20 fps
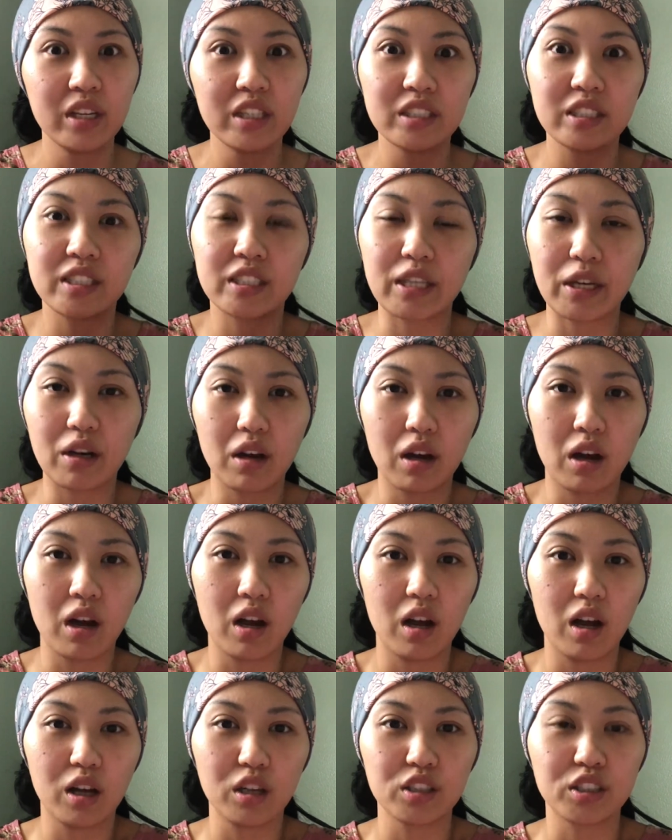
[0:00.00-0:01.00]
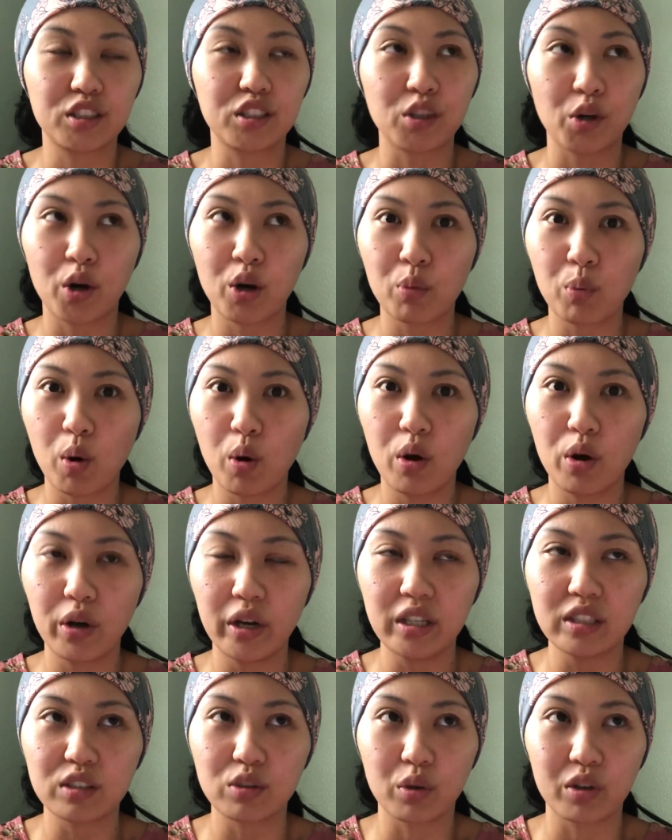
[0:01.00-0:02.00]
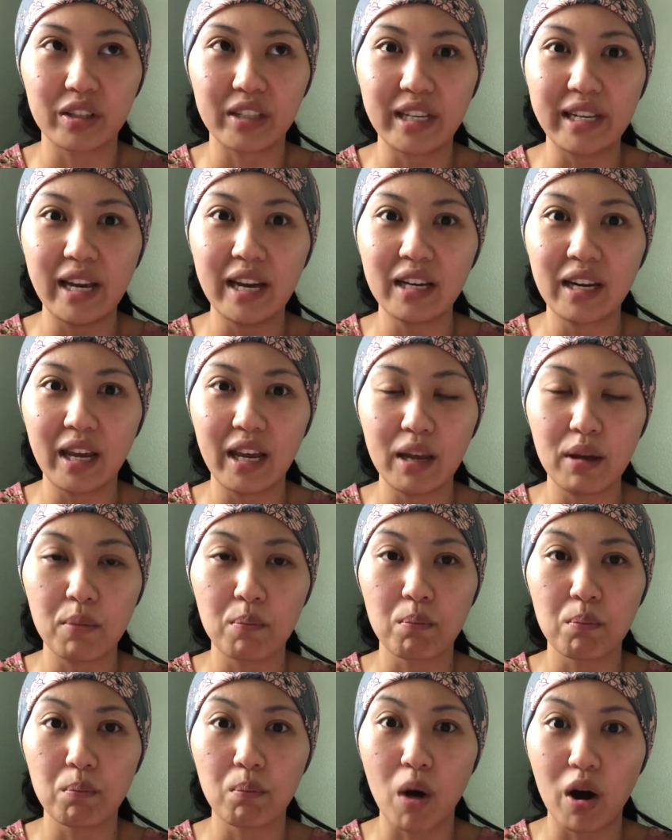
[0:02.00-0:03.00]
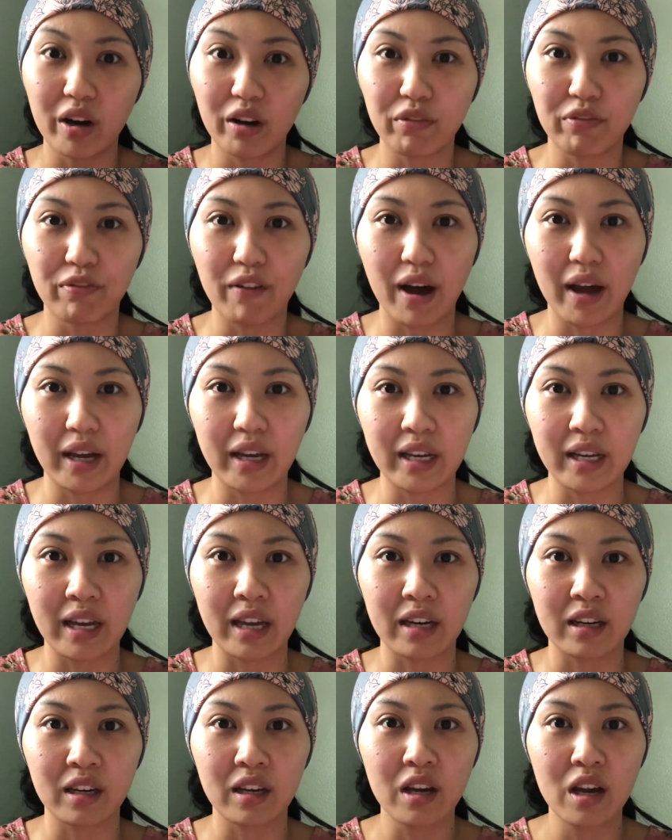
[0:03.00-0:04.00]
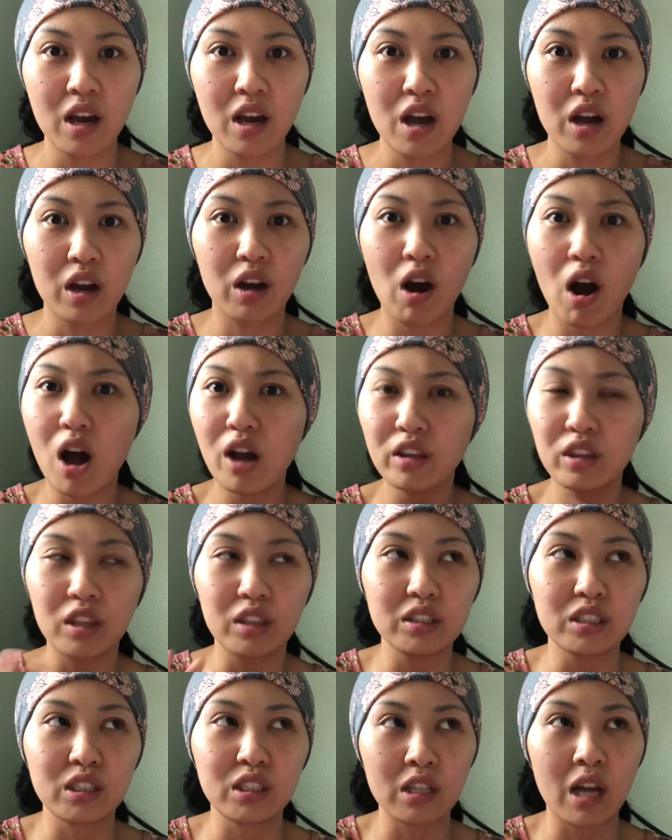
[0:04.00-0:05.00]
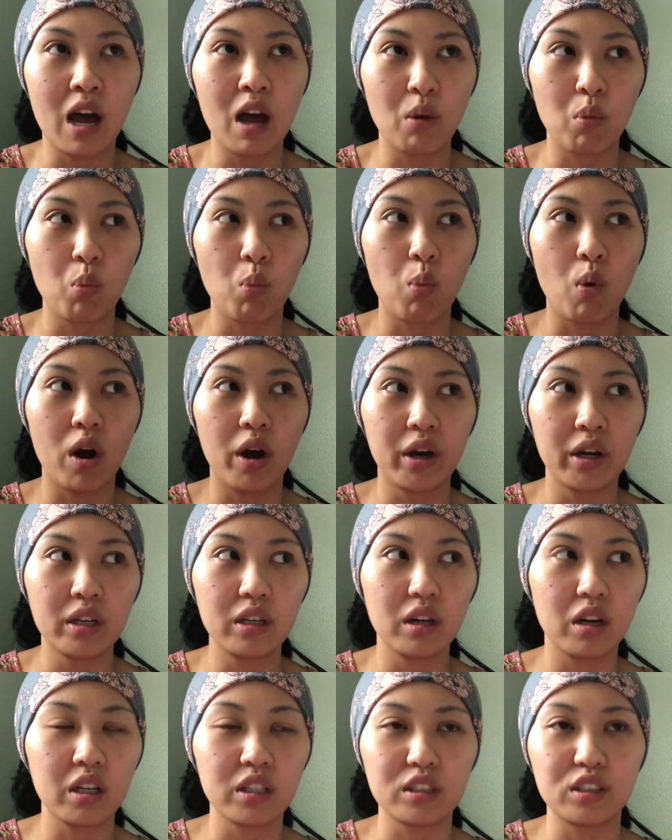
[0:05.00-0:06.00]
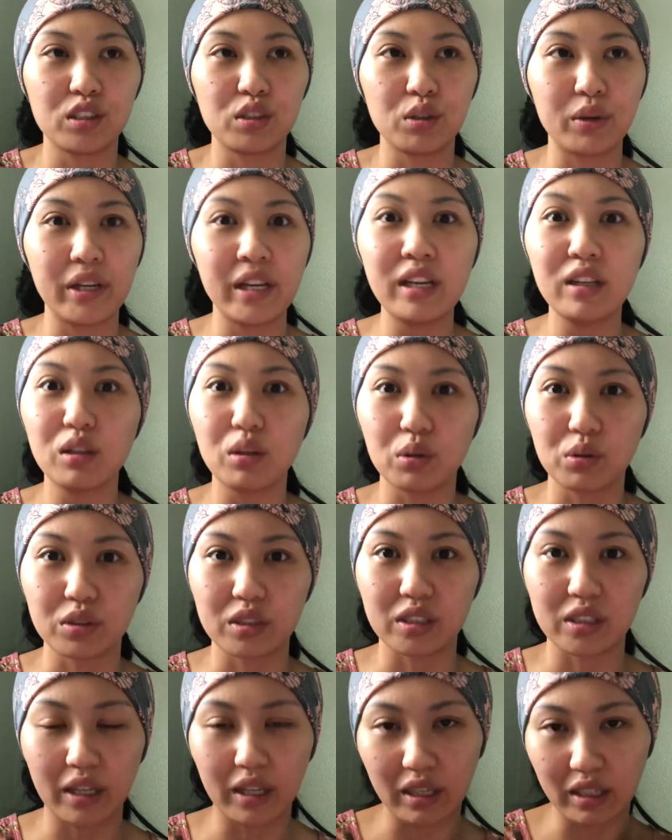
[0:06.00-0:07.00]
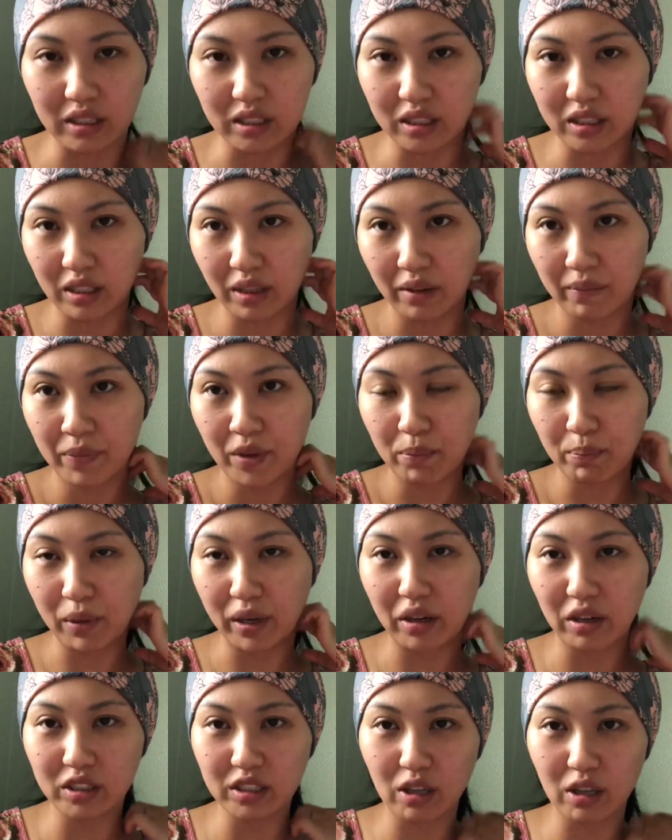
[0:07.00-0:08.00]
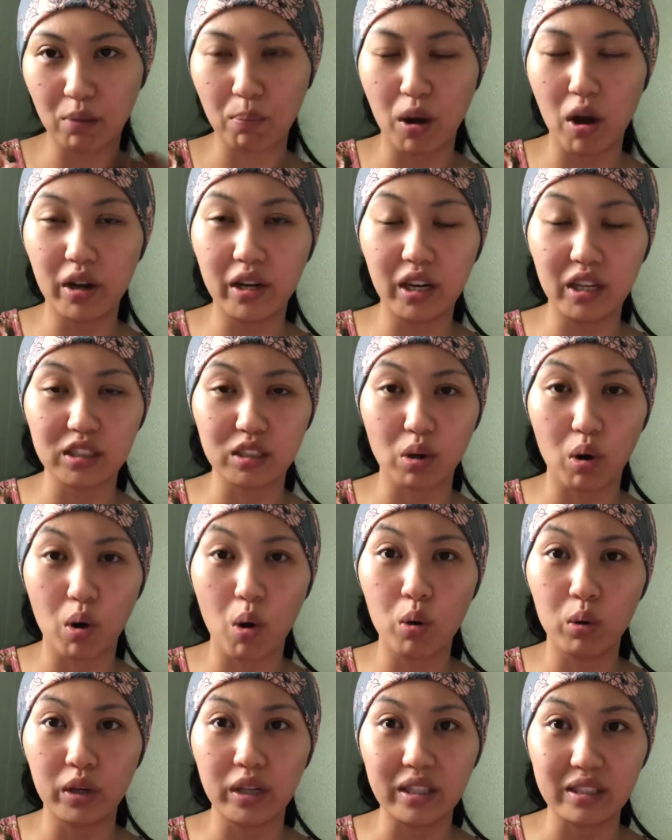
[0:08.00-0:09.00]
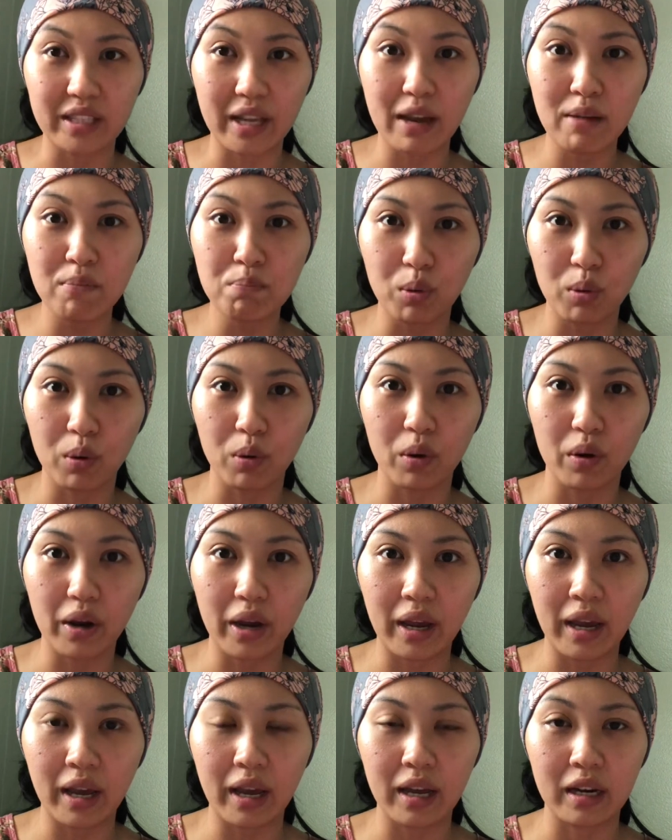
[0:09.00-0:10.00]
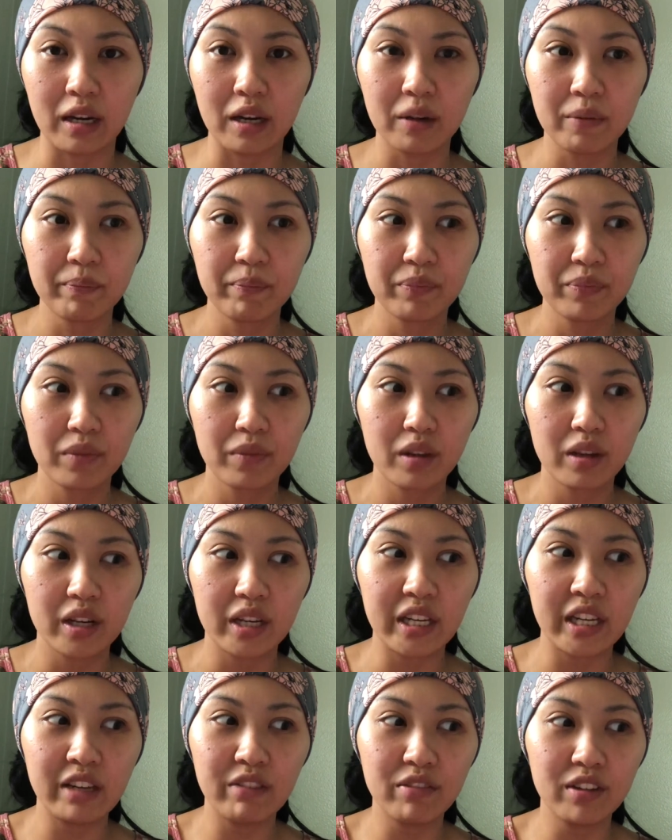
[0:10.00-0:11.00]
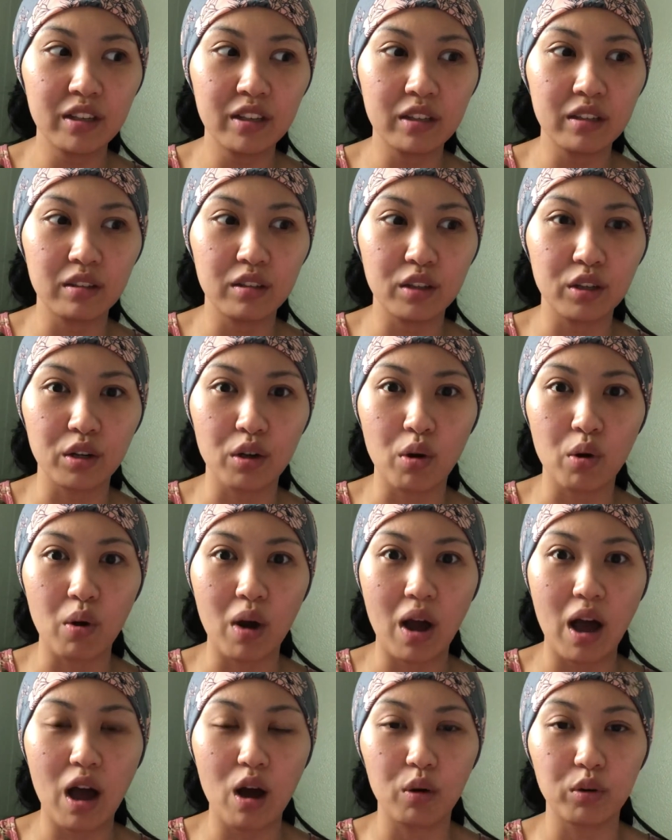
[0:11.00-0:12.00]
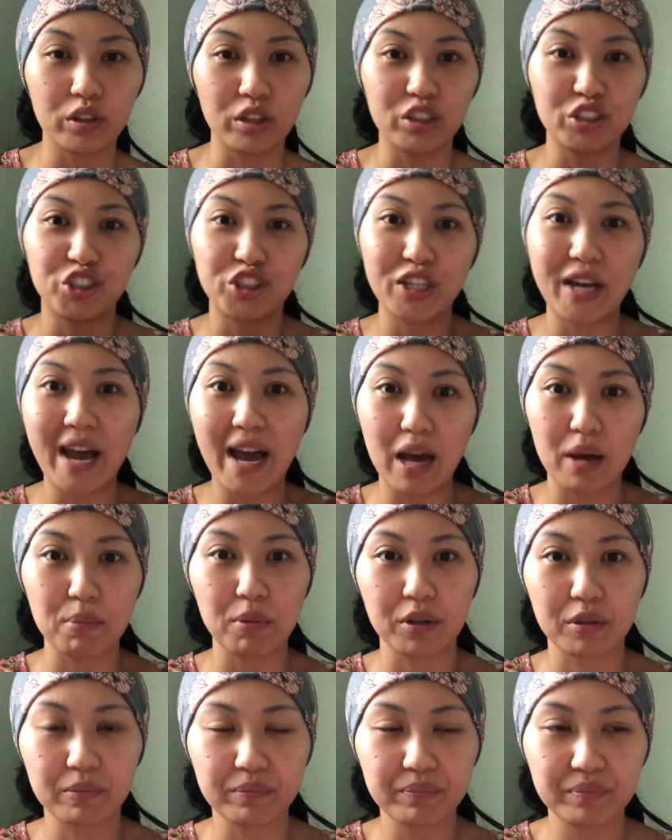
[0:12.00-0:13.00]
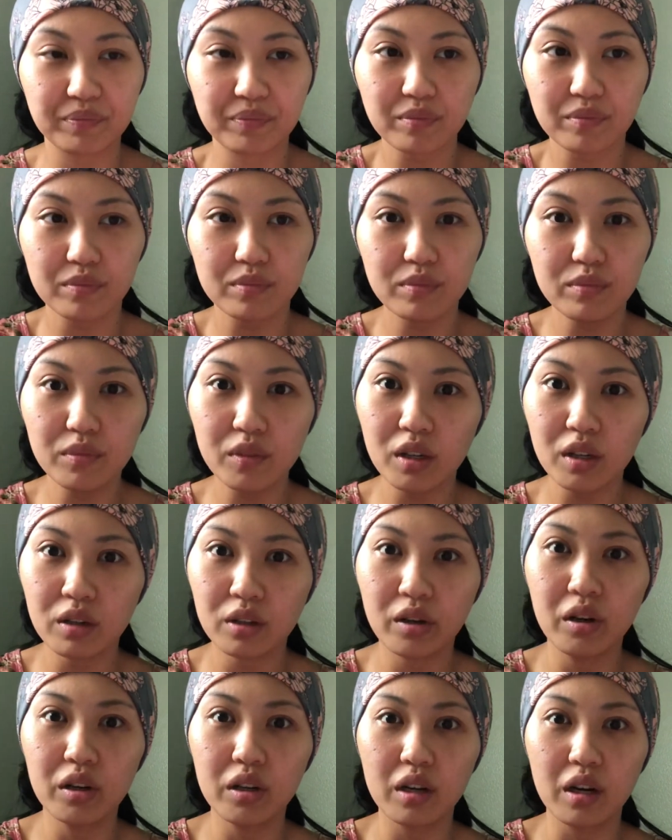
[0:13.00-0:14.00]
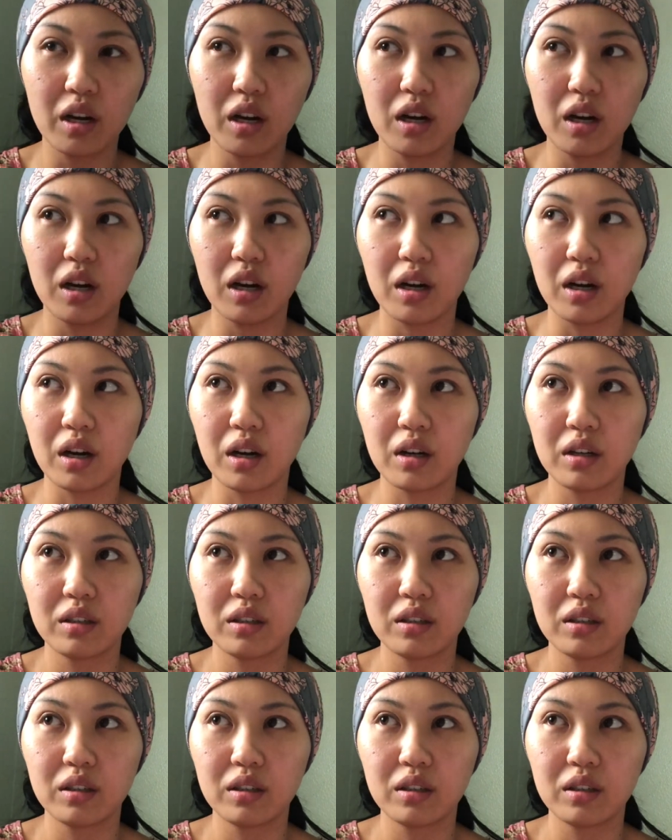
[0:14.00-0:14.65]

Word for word: st- uh, steroids or DNA modifying, and God does not want us to eat those things because our body is holy temple, and even you know how the jab could uh,